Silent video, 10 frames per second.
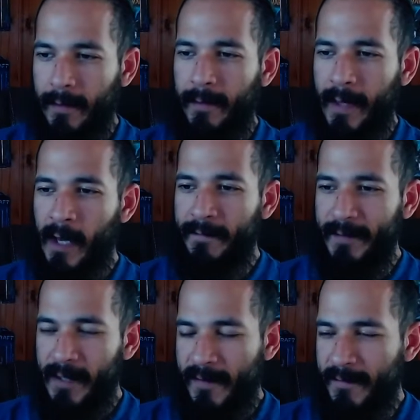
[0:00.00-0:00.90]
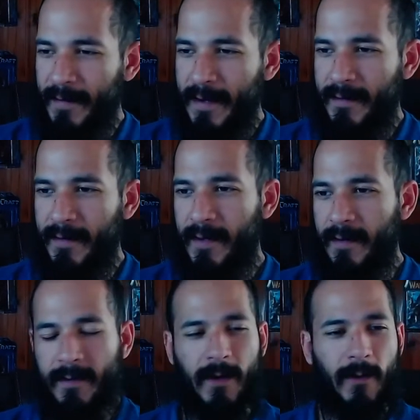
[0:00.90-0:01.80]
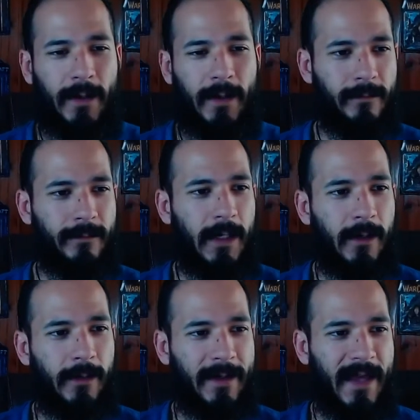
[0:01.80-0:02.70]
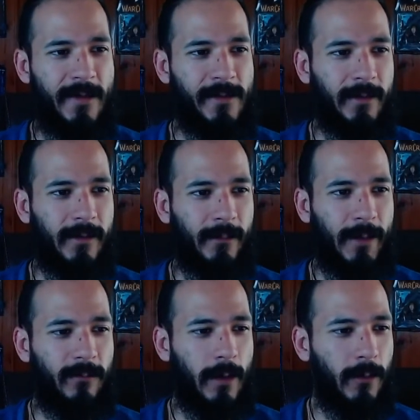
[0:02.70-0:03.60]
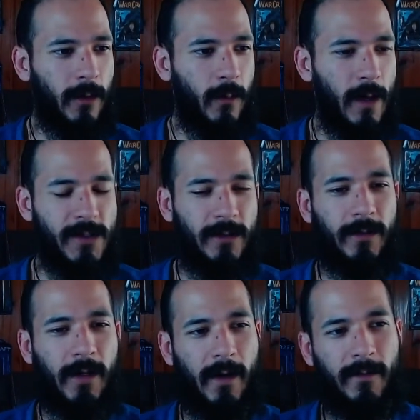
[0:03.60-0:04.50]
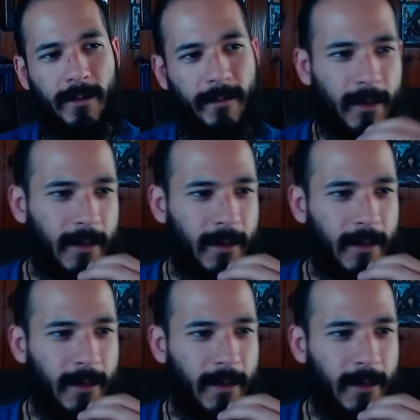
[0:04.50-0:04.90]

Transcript: enough philosophizing here and going, on a tangent. We have one more question to cover.